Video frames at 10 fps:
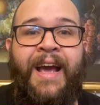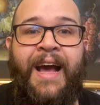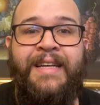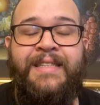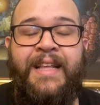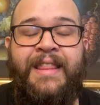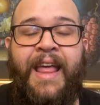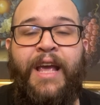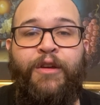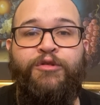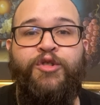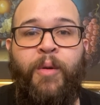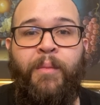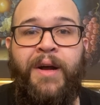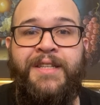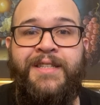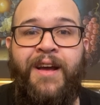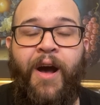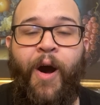guys, thank you so much.